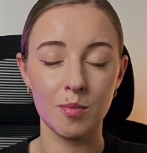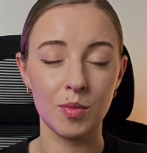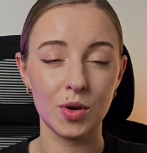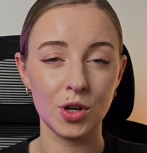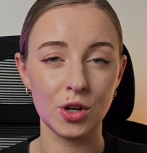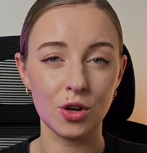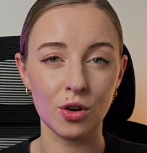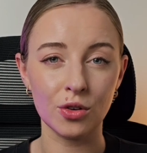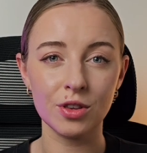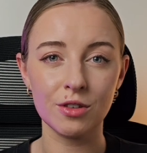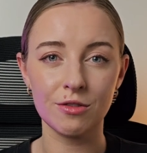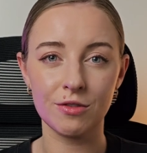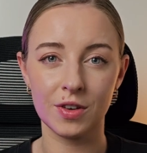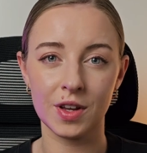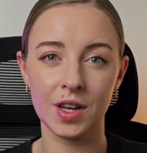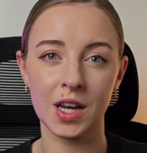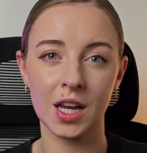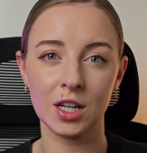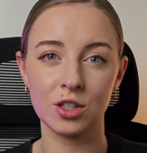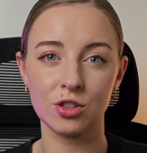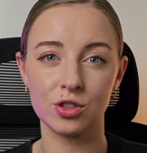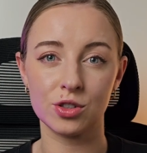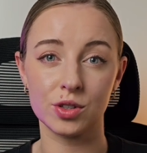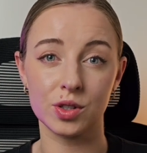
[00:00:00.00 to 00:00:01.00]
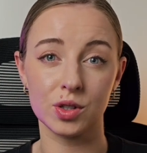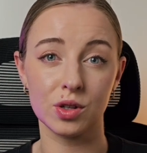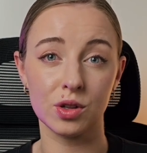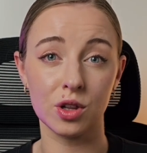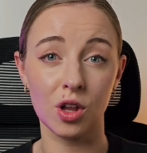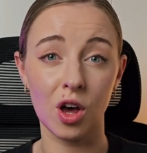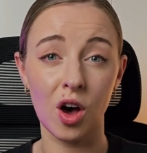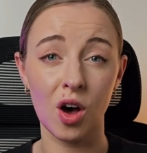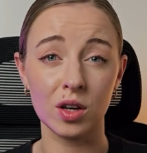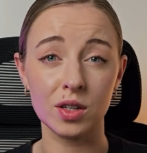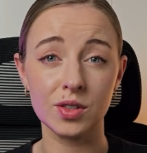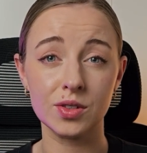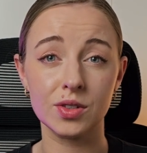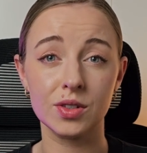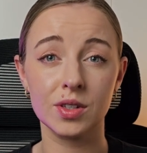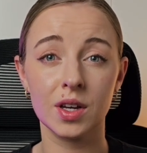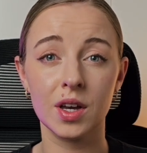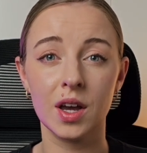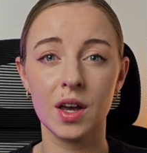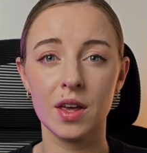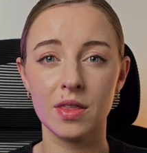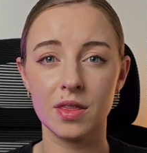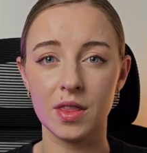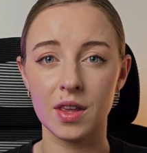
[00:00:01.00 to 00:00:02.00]
Beyond the financial loss,
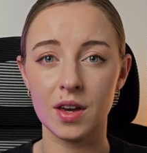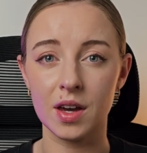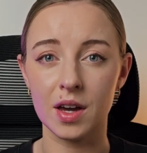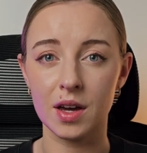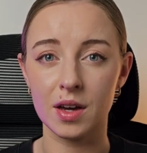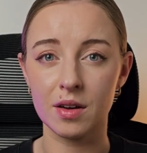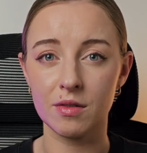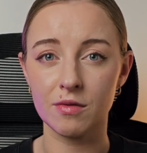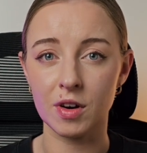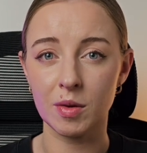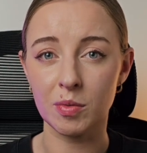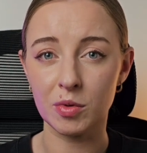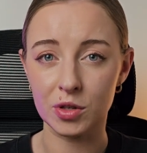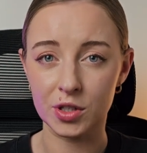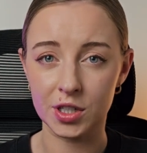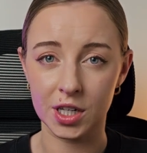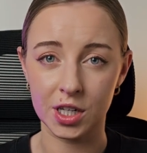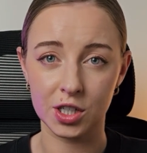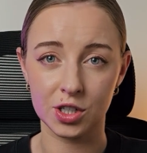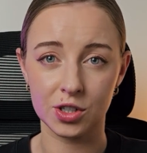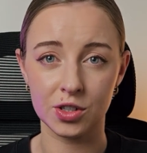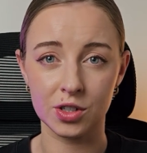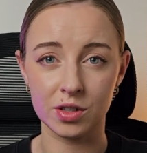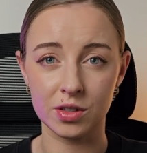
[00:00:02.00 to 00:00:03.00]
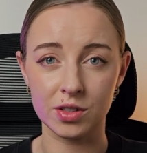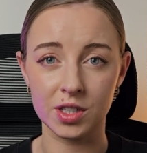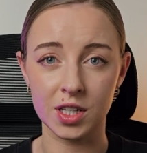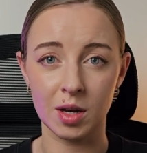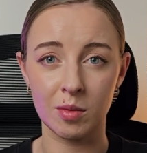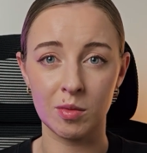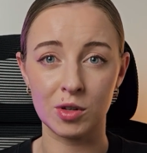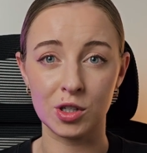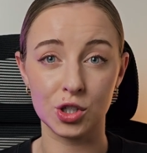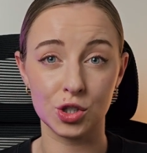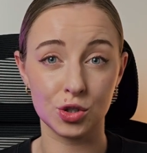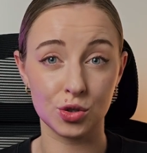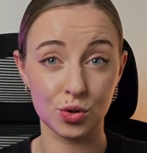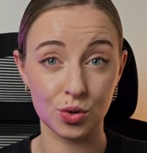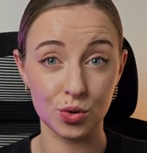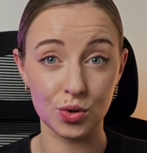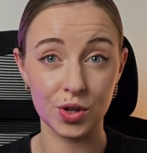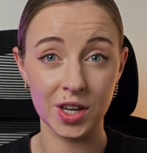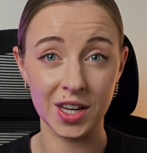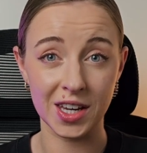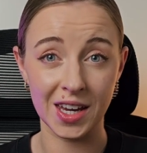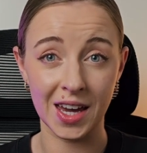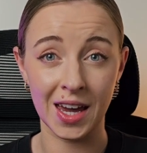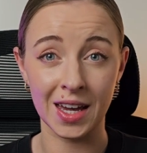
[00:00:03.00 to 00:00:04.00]
the reputational damage to
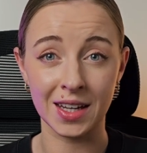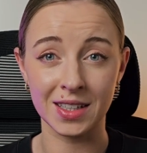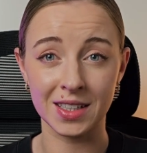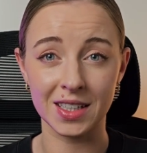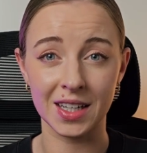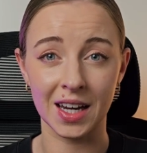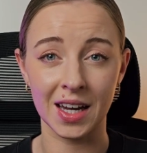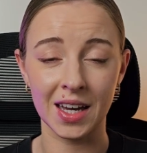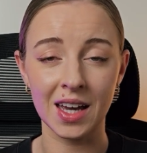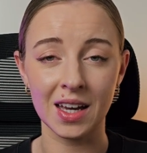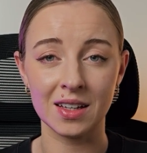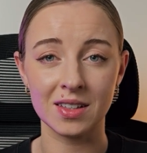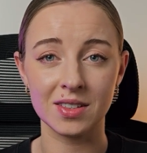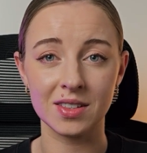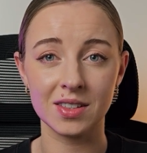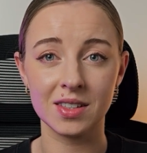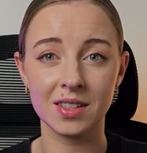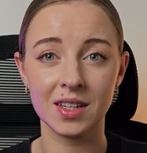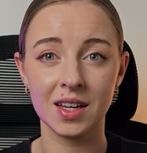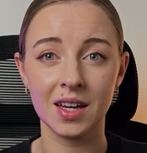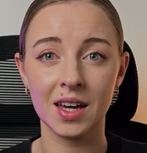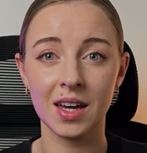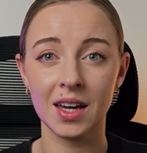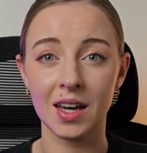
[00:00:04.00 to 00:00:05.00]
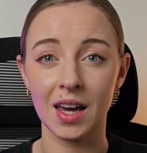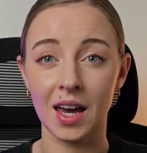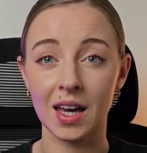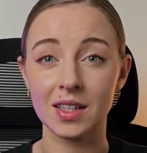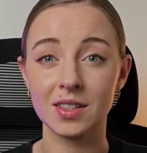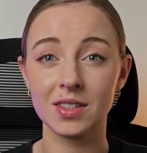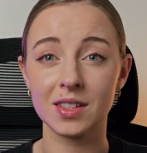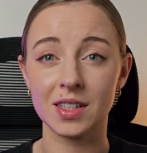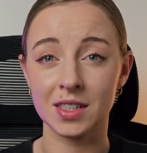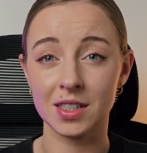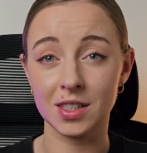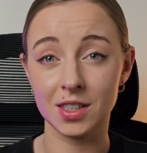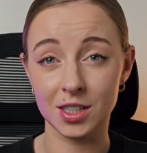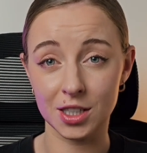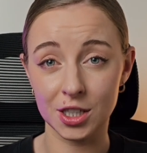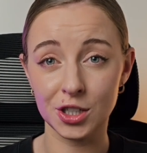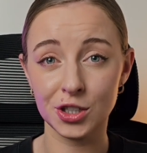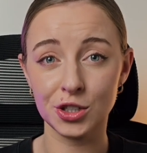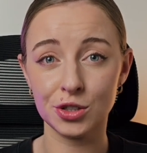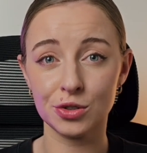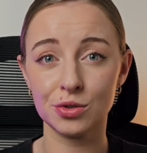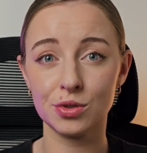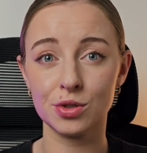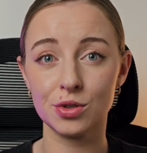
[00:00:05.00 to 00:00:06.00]
the NDIS has
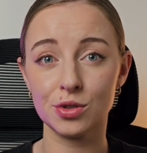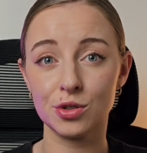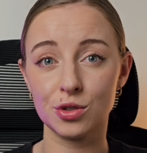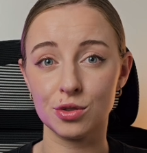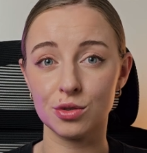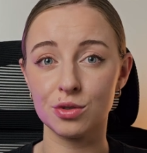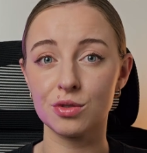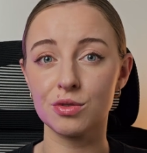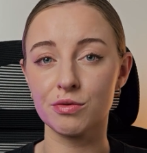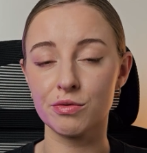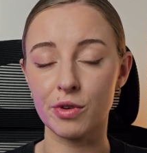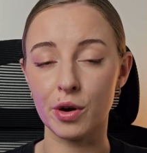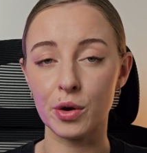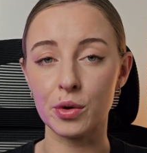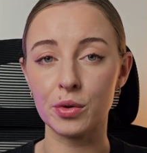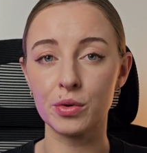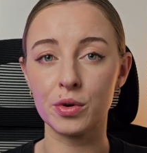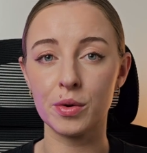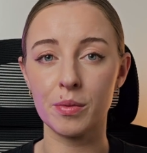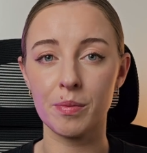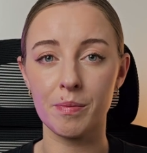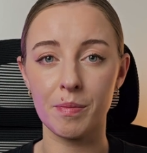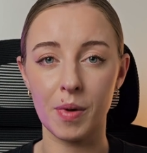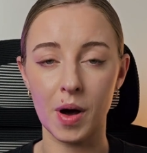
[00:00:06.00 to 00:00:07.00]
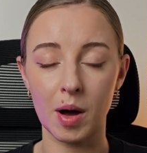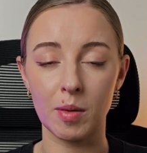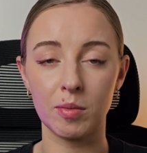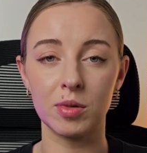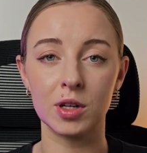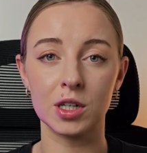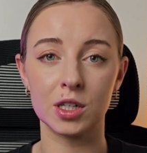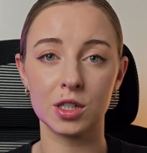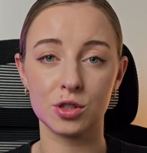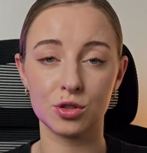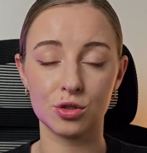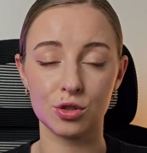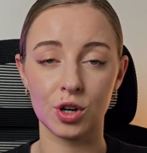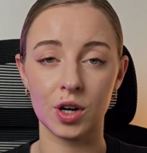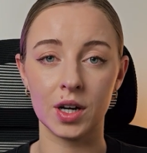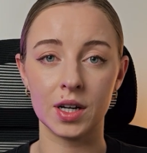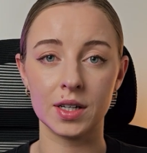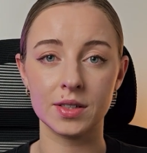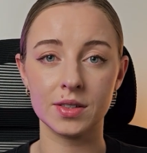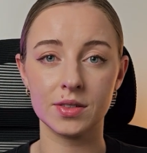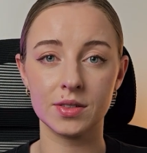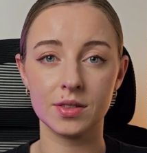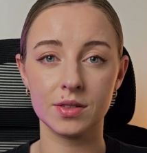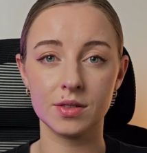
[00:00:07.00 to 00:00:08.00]
continued to erode public
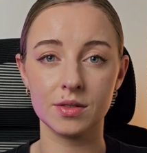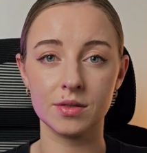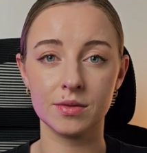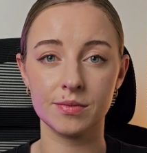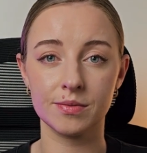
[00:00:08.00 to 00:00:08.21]
trust.